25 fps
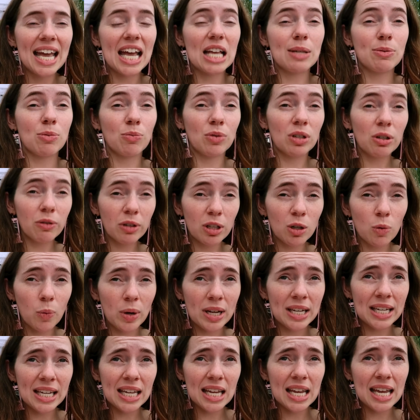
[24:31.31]
It's been really
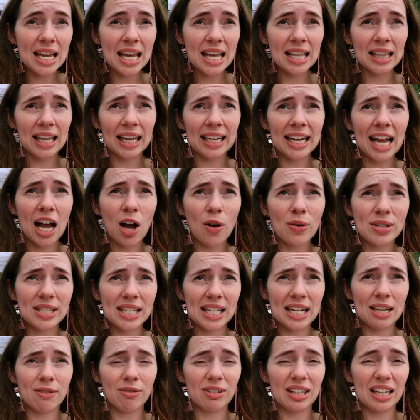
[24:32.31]
windy, and like now it's
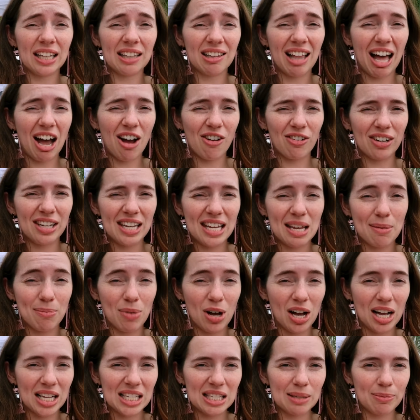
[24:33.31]
getting really cloudy and
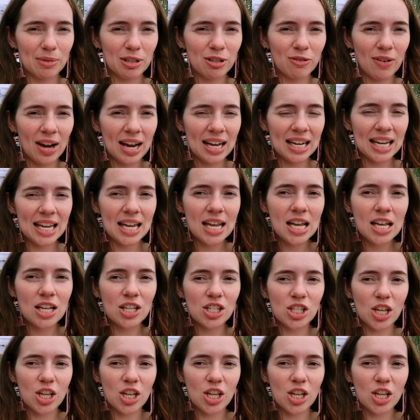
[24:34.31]
possibly rainy.